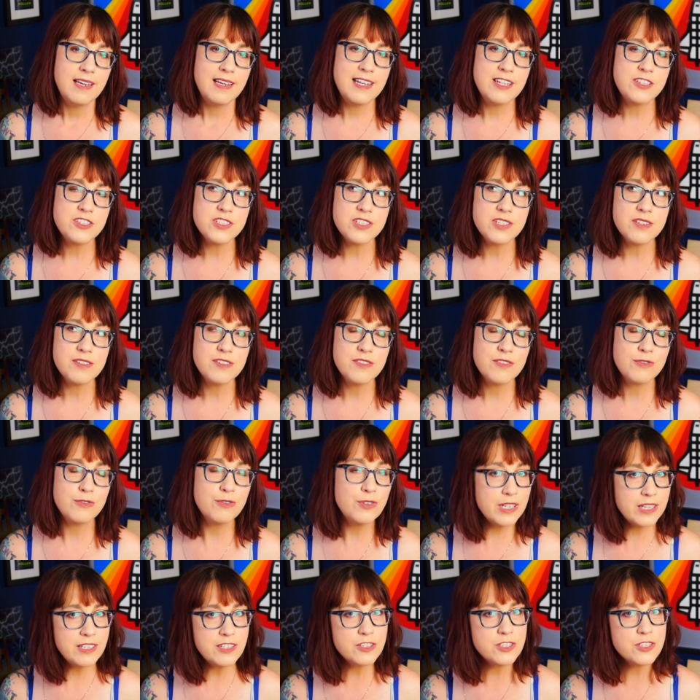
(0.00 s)
It's
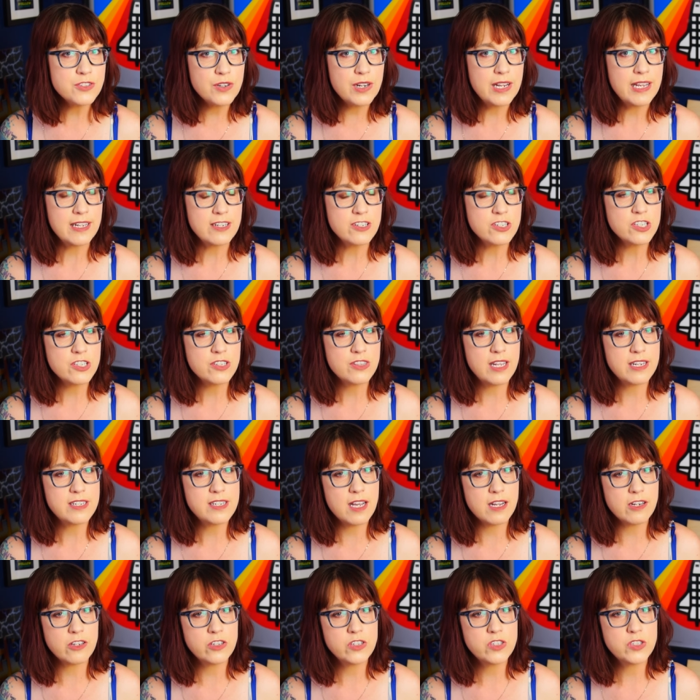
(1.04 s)
really strange that
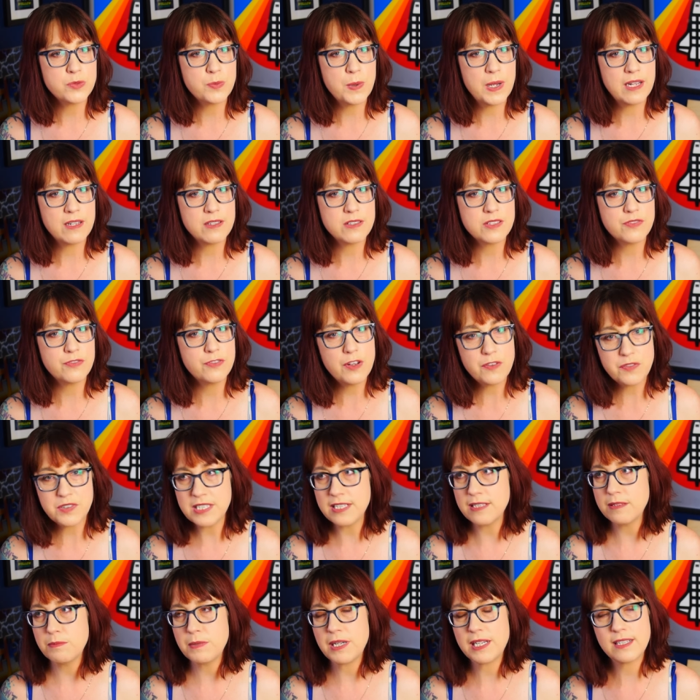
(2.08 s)
Docherty spends
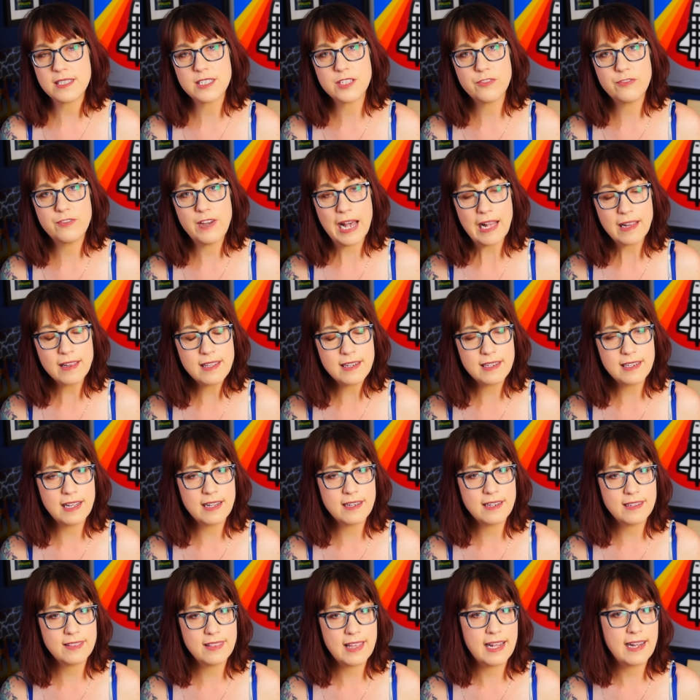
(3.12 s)
15 minutes
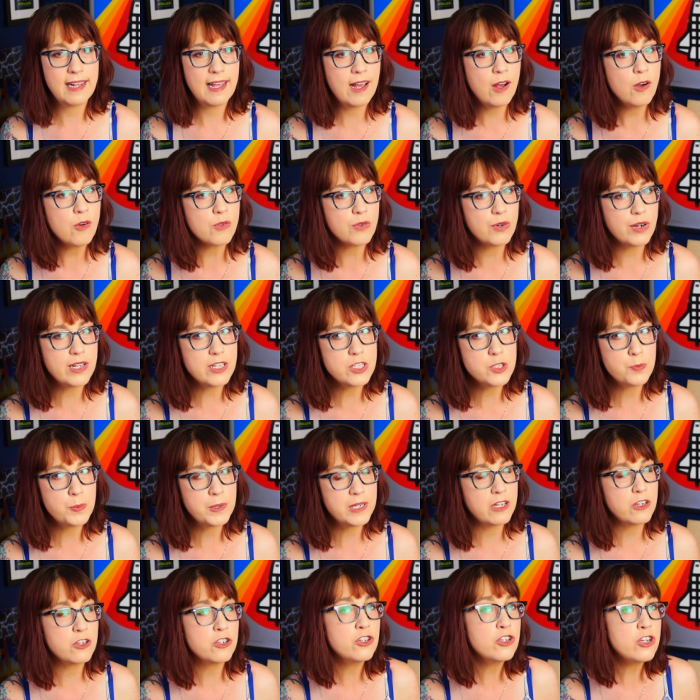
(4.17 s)
validating that outrage, but
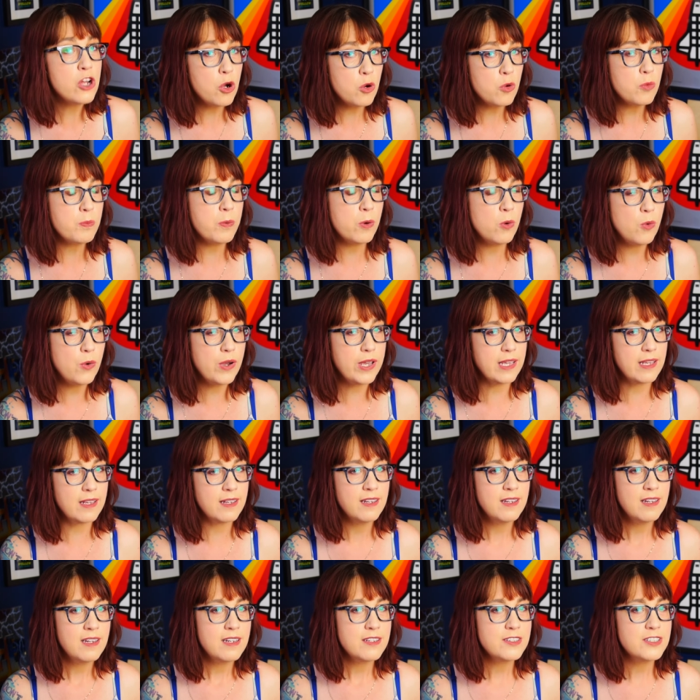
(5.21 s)
at no point
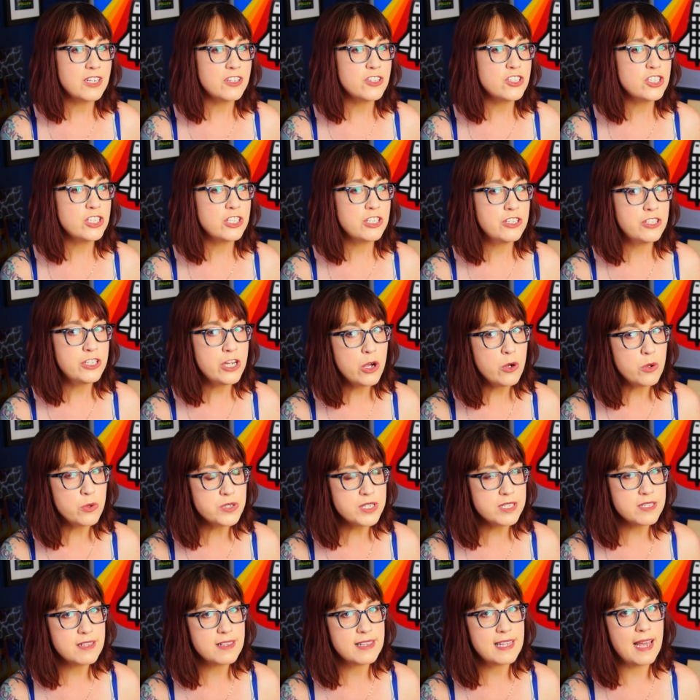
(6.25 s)
does she
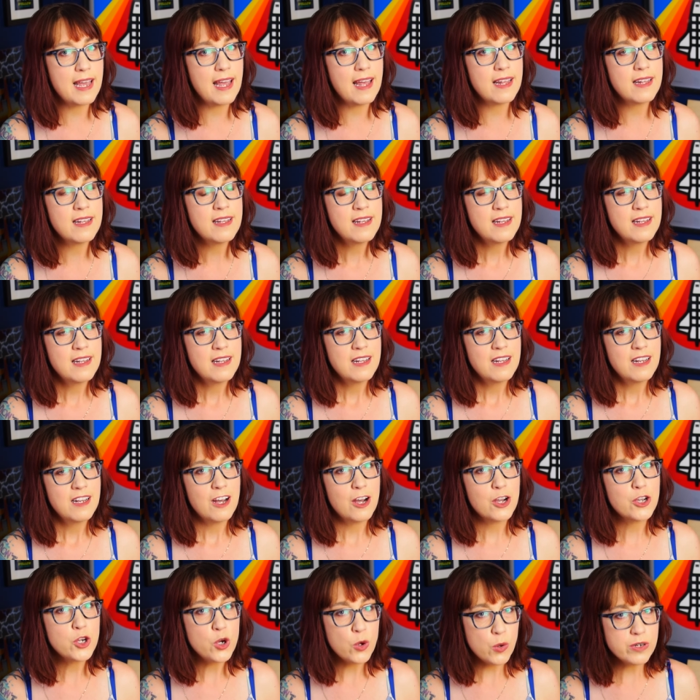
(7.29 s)
note that,
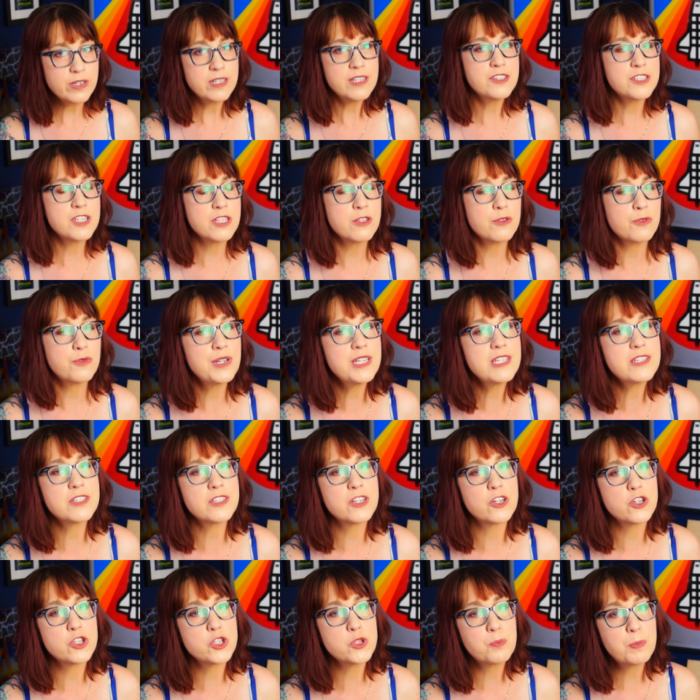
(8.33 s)
according to the
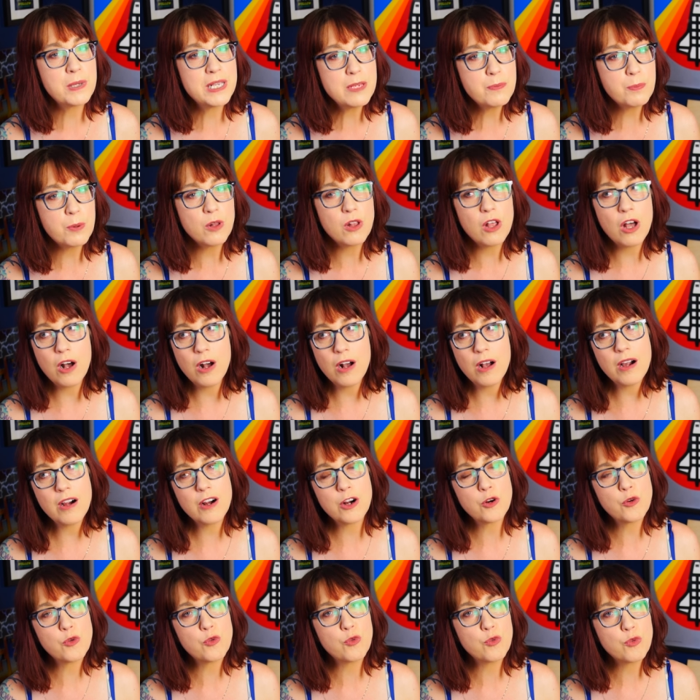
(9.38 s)
research, people
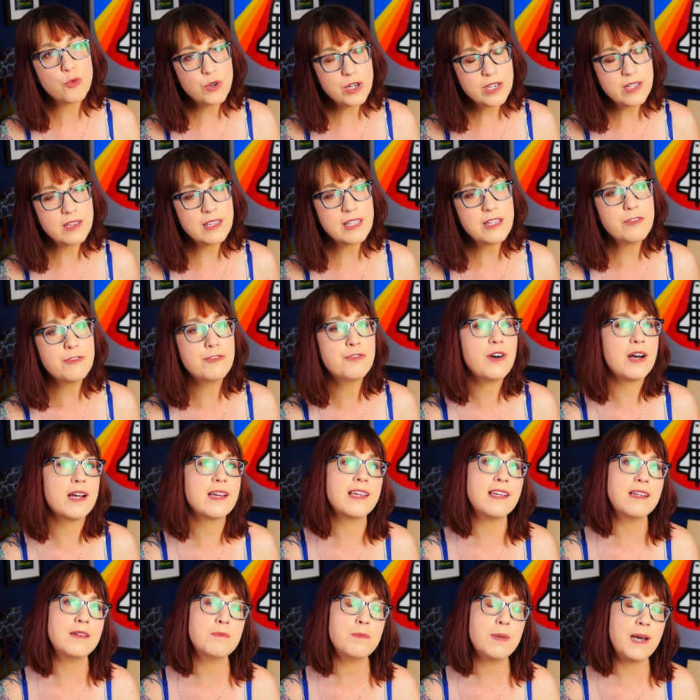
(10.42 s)
are really
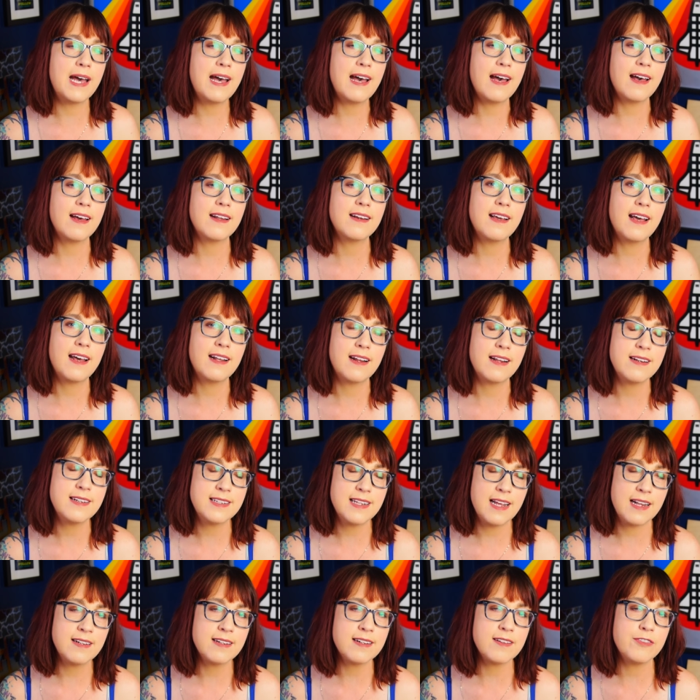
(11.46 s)
fucking bad at
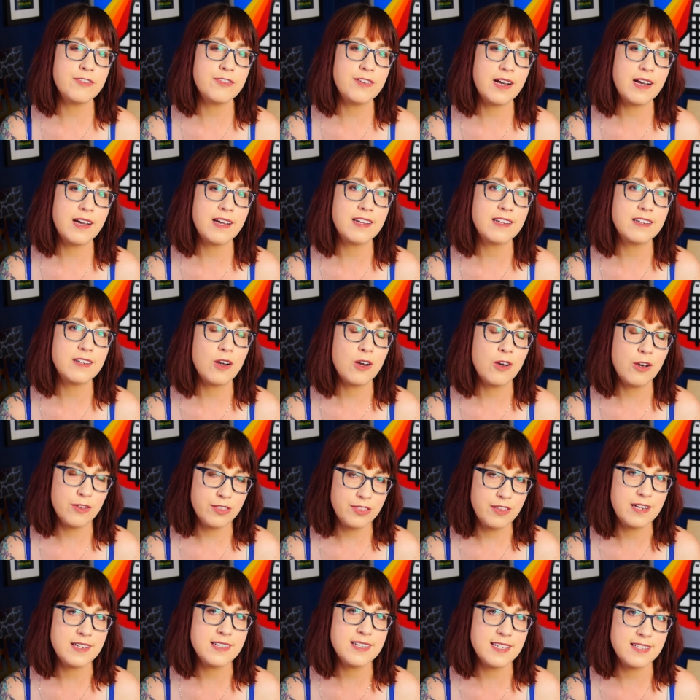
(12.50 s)
identifying
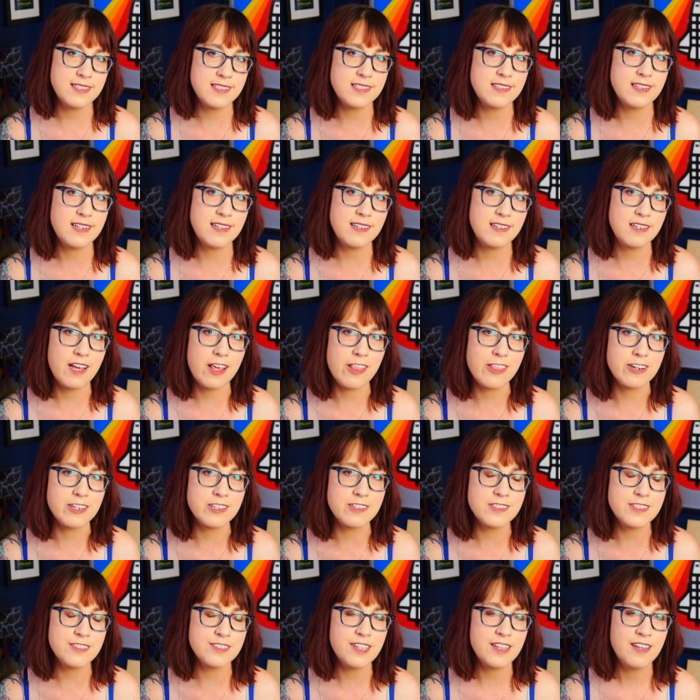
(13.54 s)
authenticity in
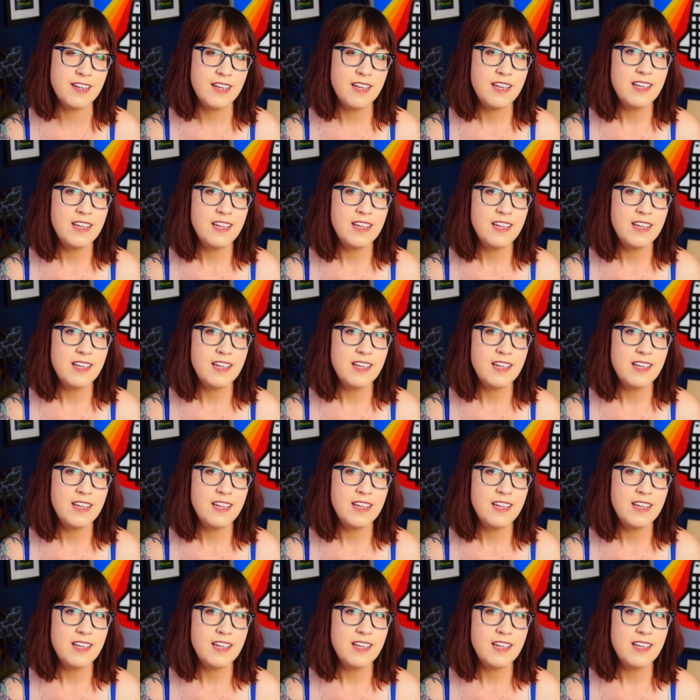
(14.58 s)
others.